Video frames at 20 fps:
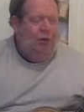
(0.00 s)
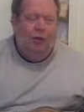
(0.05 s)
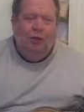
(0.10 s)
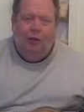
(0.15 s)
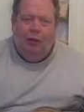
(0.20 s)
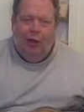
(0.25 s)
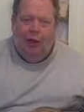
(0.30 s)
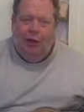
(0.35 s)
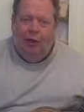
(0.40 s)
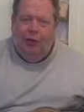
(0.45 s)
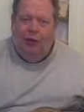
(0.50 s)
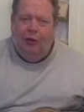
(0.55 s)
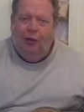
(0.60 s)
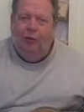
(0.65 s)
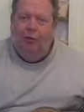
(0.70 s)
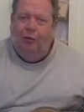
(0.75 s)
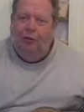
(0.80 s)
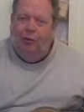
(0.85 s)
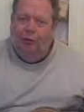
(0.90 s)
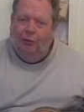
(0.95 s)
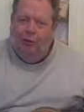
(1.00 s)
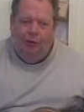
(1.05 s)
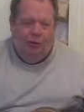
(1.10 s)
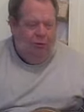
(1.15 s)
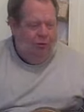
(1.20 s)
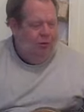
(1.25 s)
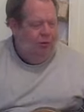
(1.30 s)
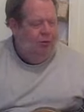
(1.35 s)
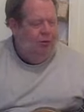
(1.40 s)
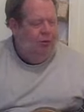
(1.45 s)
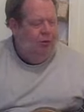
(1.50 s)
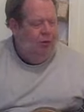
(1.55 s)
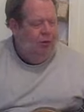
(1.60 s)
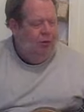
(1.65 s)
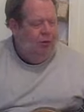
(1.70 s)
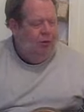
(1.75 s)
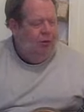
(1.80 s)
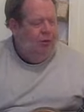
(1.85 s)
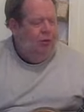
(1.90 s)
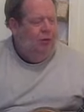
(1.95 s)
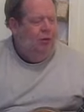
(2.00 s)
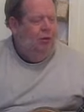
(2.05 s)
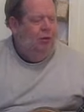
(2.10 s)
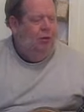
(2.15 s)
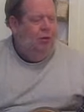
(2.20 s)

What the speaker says: that you can,